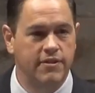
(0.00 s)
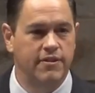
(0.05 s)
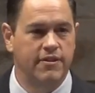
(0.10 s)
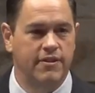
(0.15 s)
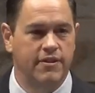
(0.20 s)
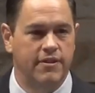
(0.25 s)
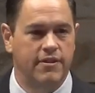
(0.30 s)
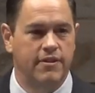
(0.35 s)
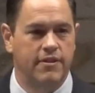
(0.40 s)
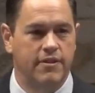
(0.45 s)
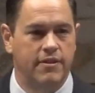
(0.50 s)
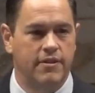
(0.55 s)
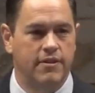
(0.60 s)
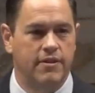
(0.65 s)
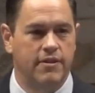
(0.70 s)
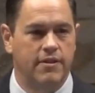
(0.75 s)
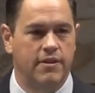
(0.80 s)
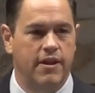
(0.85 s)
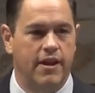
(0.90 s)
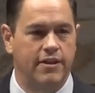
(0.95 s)
as a church.
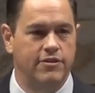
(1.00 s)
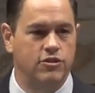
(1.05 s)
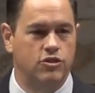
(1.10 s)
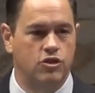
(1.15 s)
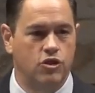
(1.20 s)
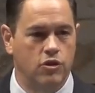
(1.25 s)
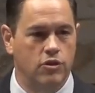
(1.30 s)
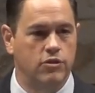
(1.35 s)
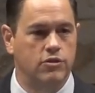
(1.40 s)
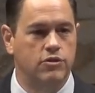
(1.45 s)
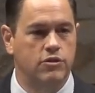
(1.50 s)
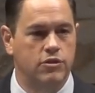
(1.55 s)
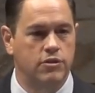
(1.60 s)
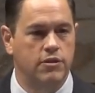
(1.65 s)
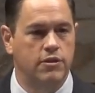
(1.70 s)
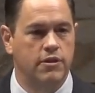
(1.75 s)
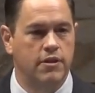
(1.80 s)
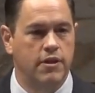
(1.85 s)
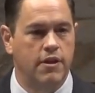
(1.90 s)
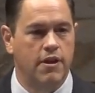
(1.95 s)
They
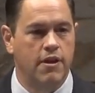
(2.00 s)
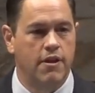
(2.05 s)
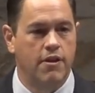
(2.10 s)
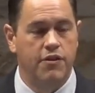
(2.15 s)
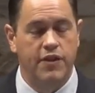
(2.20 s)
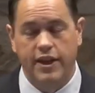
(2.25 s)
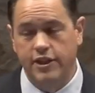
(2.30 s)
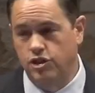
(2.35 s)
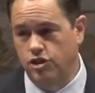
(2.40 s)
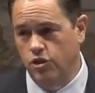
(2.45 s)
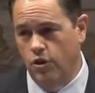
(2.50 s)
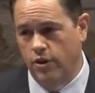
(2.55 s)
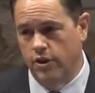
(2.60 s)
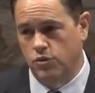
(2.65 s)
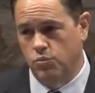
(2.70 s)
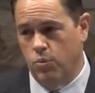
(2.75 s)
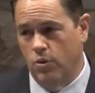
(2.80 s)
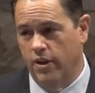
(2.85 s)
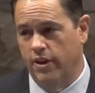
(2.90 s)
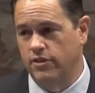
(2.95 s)
showed us where his children
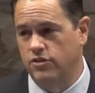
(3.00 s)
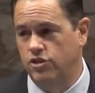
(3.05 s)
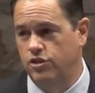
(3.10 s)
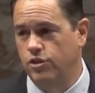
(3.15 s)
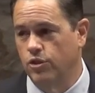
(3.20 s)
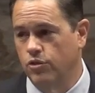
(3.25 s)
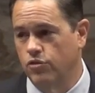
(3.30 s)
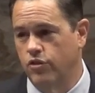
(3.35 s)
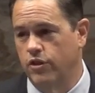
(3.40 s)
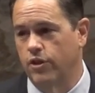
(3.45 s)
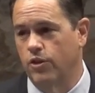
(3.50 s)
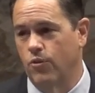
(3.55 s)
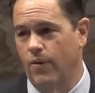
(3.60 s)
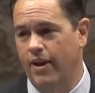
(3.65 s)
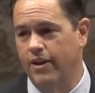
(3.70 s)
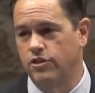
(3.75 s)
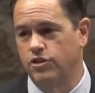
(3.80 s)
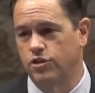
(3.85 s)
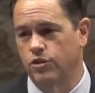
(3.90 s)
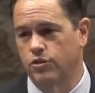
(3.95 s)
and grandchildren are buried.